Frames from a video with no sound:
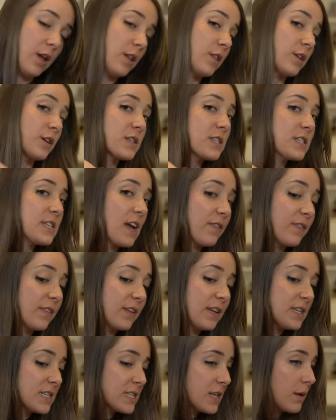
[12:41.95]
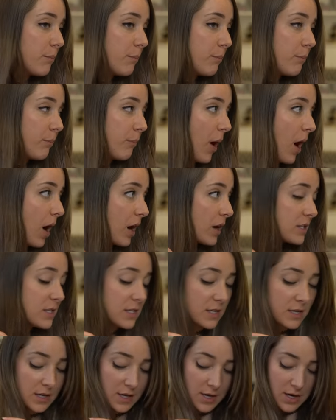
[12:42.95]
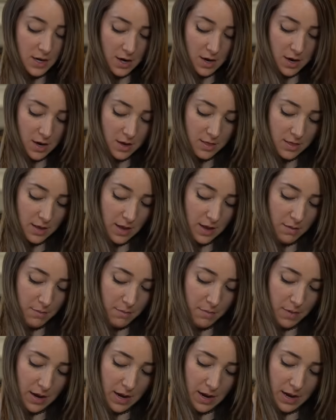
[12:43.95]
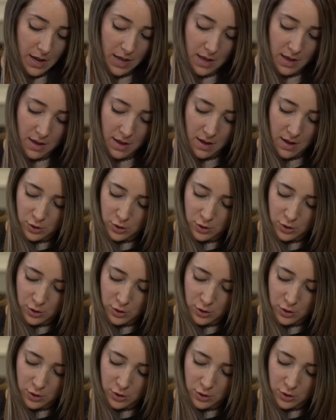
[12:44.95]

There's definitely some parts in here that my